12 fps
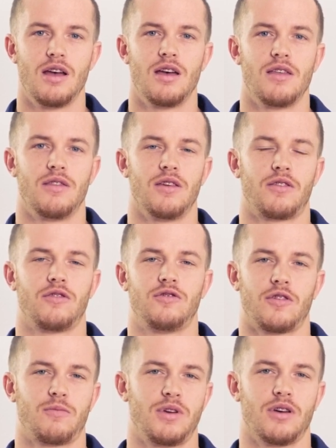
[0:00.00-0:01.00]
This is
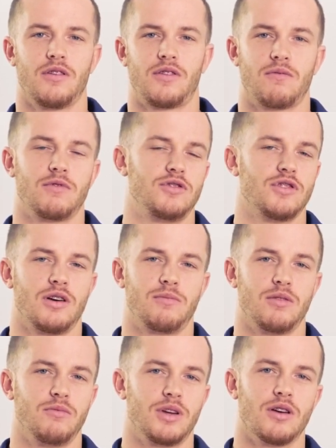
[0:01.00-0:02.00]
just because every job
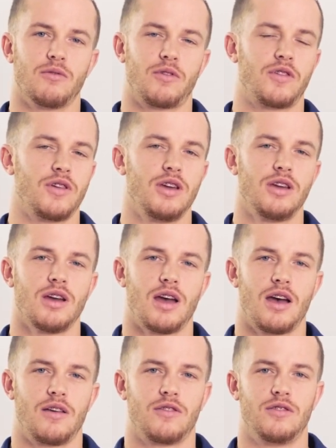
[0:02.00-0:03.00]
that we go see
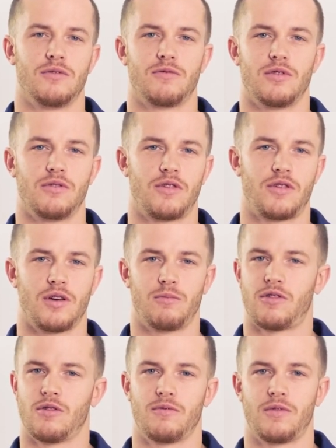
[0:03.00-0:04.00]
has different
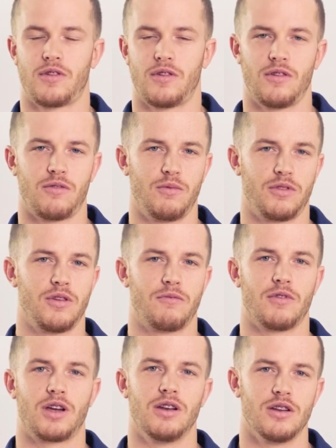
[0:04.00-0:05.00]
subsurfaces with
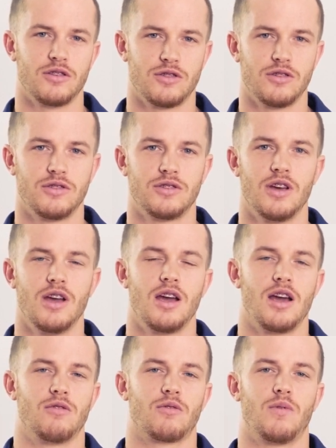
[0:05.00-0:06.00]
different conditions
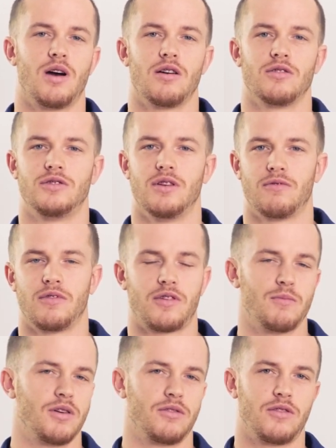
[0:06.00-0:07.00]
and requires different
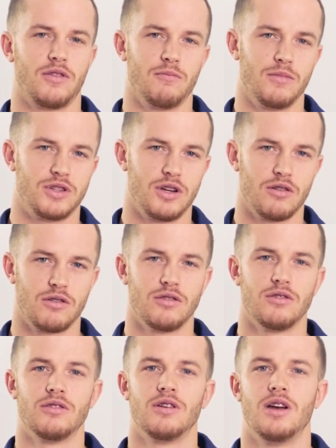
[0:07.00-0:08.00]
amounts of
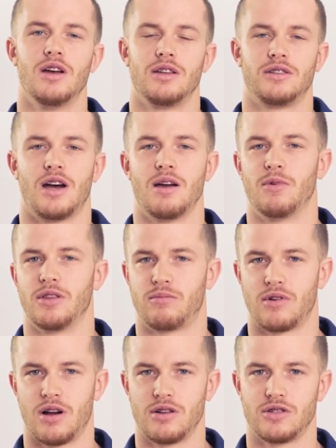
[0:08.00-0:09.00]
material, time on the
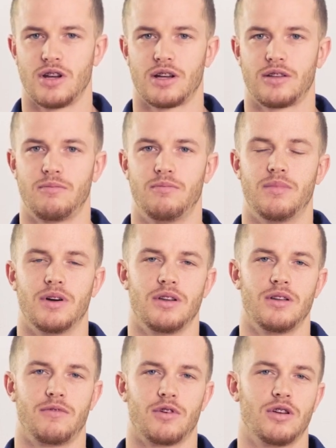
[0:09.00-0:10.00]
project.
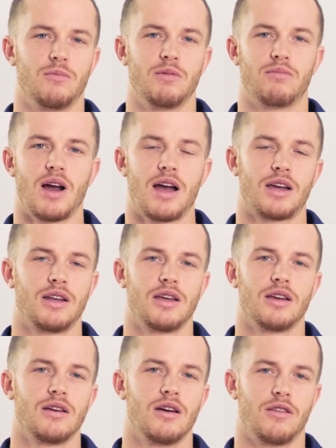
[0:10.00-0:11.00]
But if you're going to be
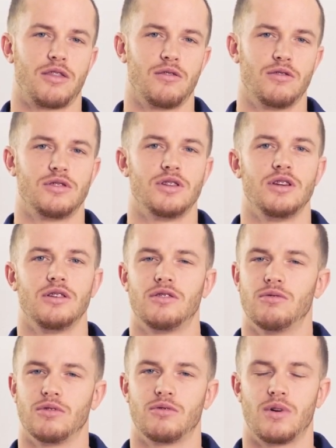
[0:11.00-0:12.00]
bracketing, a $13
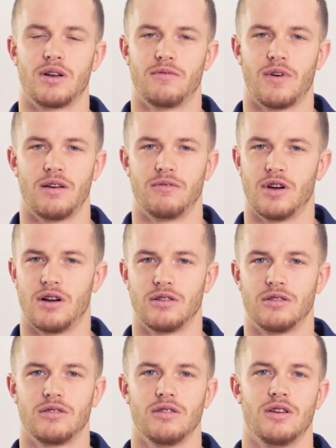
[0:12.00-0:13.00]
to a
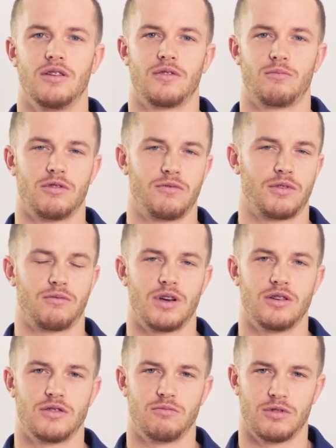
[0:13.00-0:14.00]
$25 is a perfect
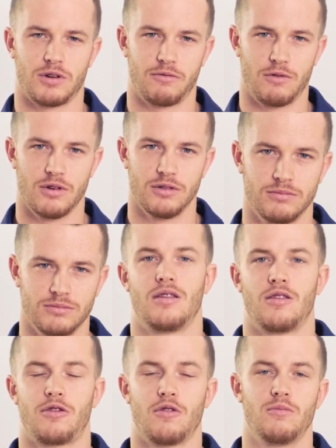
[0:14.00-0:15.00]
range to work for.
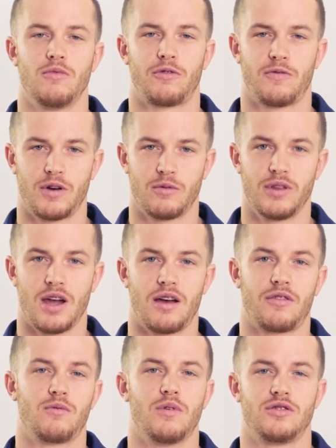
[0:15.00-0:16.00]
The third most frequently
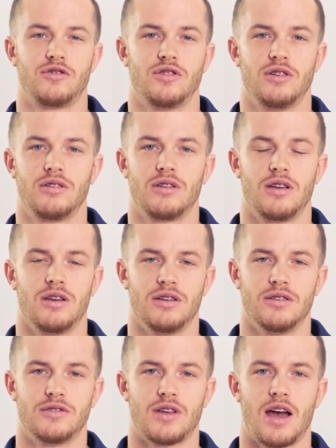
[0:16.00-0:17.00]
asked question
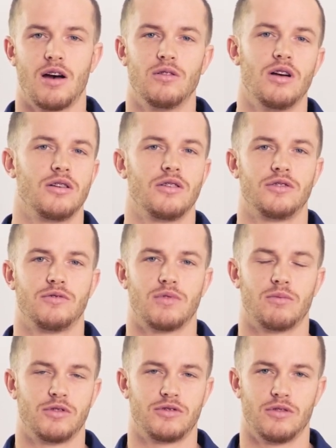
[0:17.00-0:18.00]
is, how long does
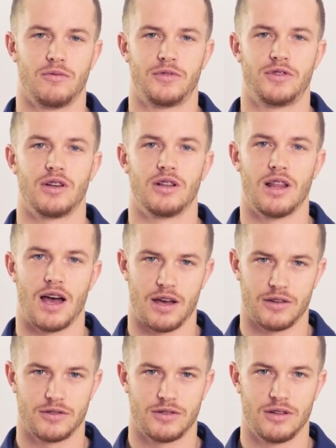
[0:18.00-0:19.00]
rubber surfacing
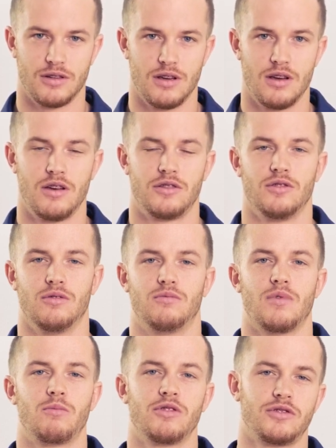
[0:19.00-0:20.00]
last? So
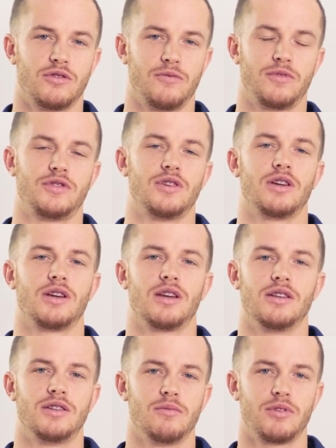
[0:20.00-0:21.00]
rubber surfacing
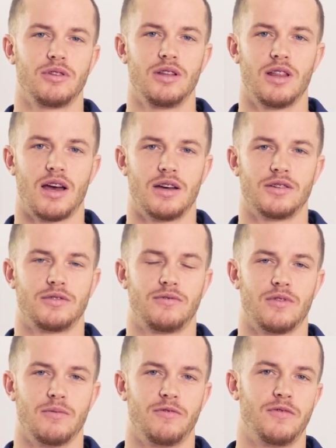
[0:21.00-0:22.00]
can typically last
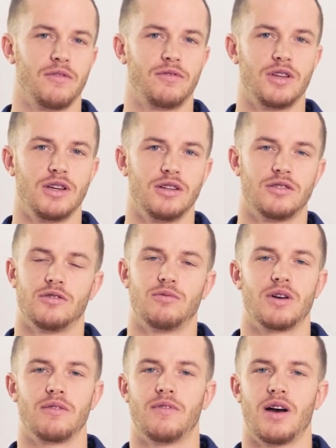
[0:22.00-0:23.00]
from 15 to
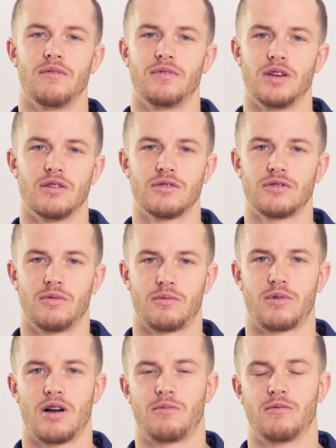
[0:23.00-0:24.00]
25 years with
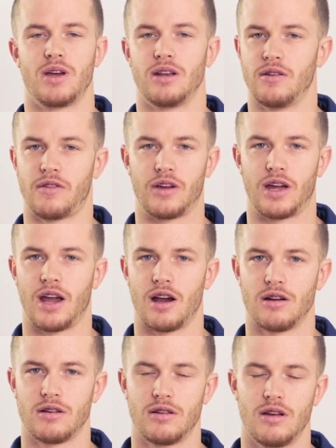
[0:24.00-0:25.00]
proper maintenance and
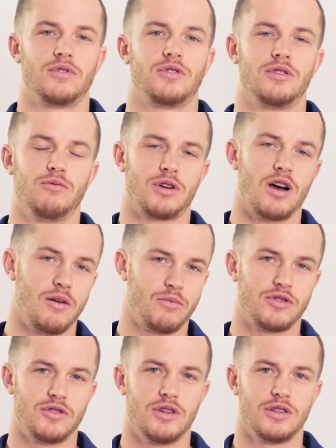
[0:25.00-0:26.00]
care. To
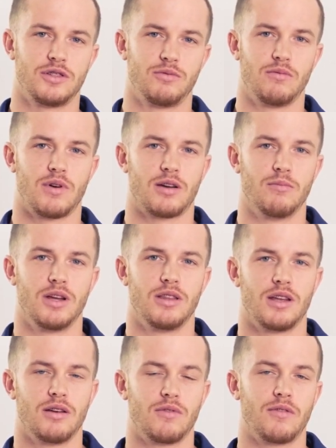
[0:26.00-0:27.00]
accomplish this, we recommend
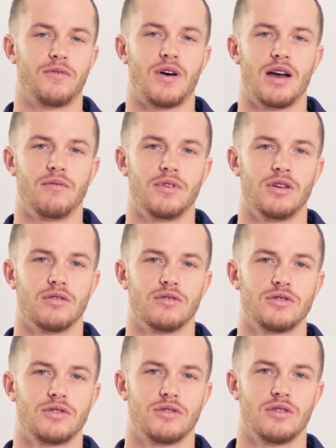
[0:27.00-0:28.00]
that every 5
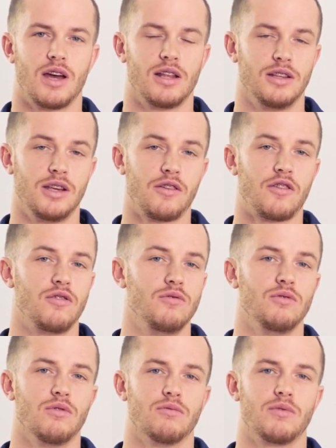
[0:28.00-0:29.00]
years, at least, you
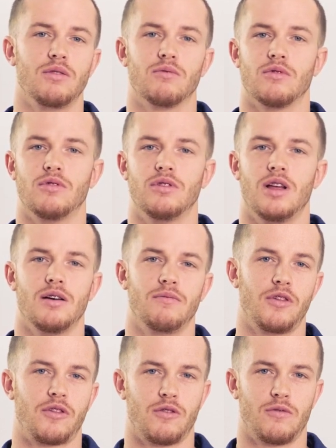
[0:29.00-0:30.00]
do a re-roll of
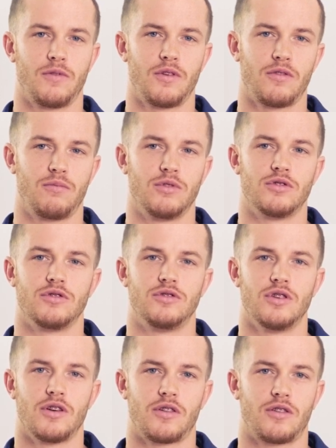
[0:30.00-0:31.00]
the surface, which is
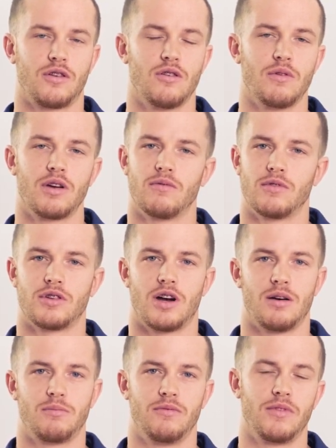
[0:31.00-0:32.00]
just going over
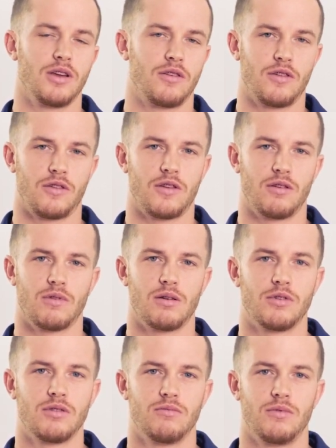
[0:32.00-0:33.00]
top of the existing
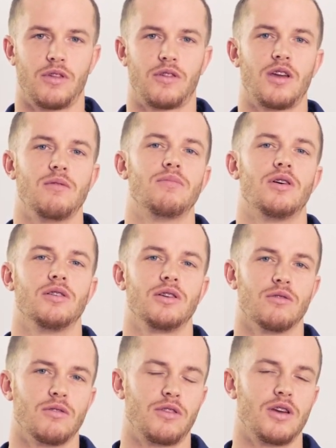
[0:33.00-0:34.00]
rubber with the same
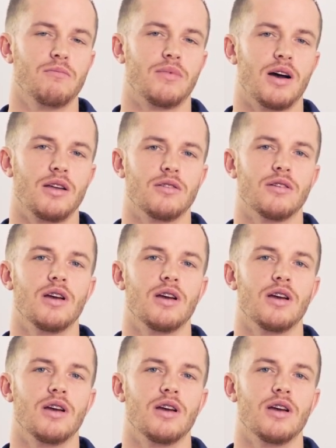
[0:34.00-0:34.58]
polyurethane binder